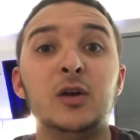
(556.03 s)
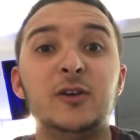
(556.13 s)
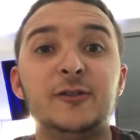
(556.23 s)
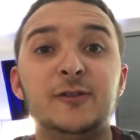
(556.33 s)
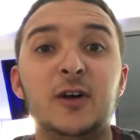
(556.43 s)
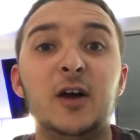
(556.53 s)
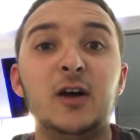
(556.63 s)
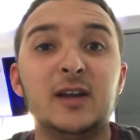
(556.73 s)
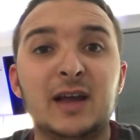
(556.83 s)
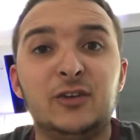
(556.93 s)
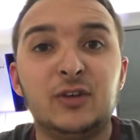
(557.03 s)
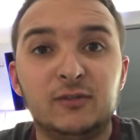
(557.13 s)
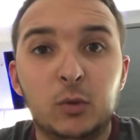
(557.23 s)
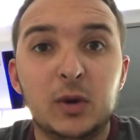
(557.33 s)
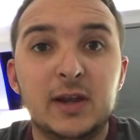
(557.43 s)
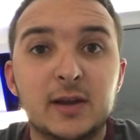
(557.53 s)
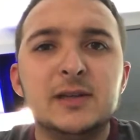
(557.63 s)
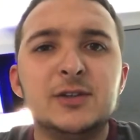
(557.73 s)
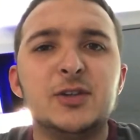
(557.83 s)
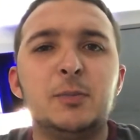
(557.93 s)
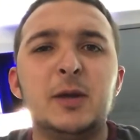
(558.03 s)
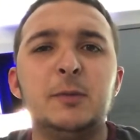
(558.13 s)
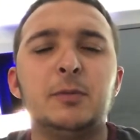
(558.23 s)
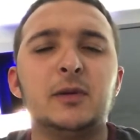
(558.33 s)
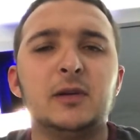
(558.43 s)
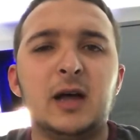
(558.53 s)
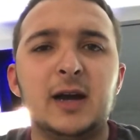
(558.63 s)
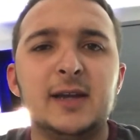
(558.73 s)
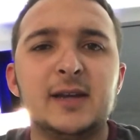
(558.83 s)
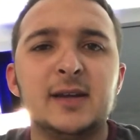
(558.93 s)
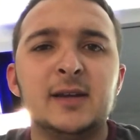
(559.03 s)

of cash every week. It's the people like